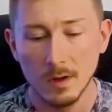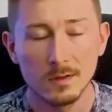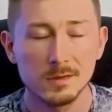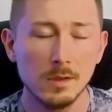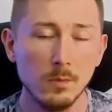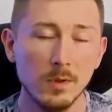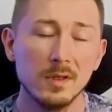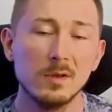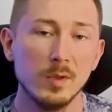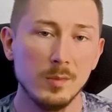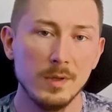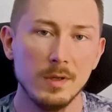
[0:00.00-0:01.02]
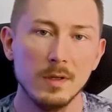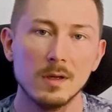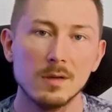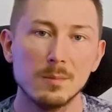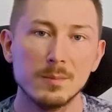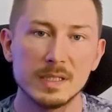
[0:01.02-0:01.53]
so it will be
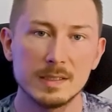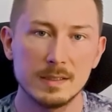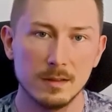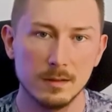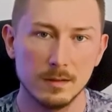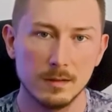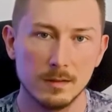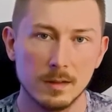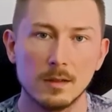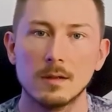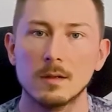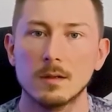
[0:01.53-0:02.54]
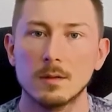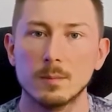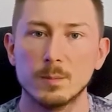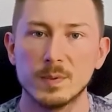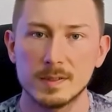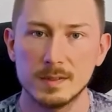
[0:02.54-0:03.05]
psy,
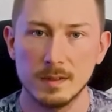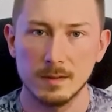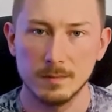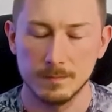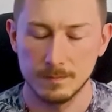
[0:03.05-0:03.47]
psy.